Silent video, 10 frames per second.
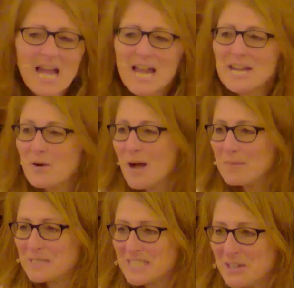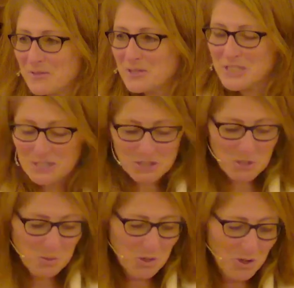Now, I'm a San
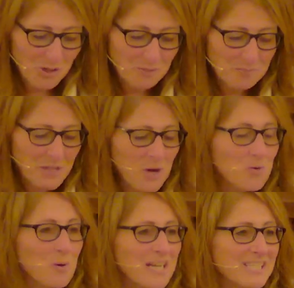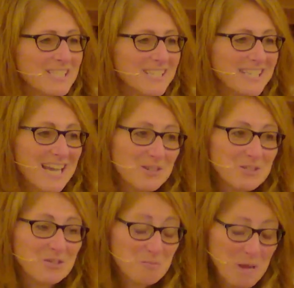Francisco girl, raised on
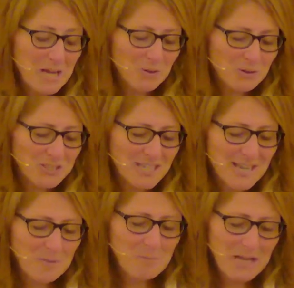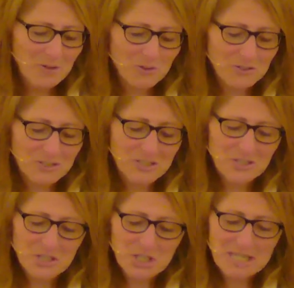House of Bagels, egg bagels,
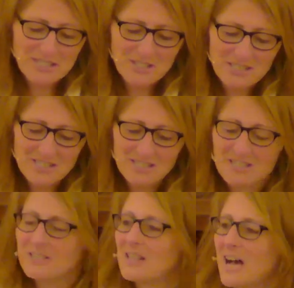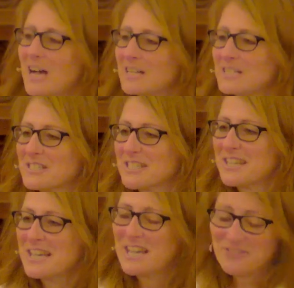Shenson's lox,
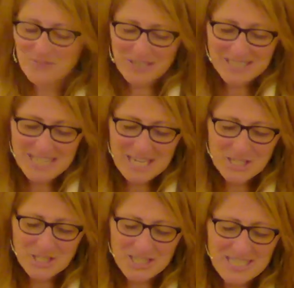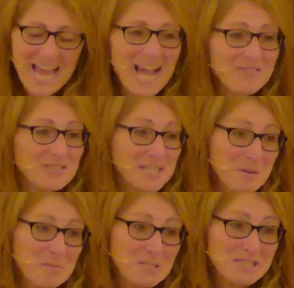and Fantasia's half
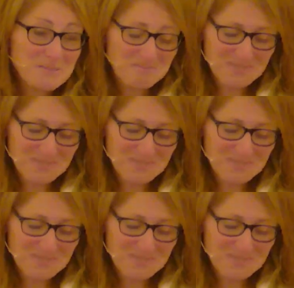dips.